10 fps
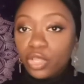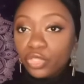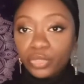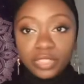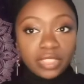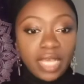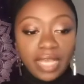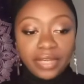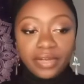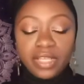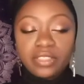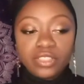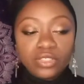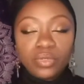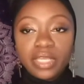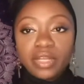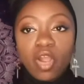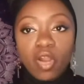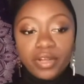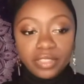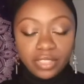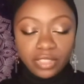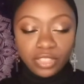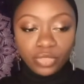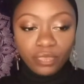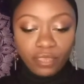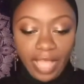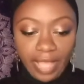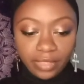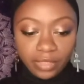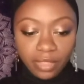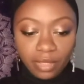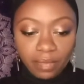your desire until it hardens into fact.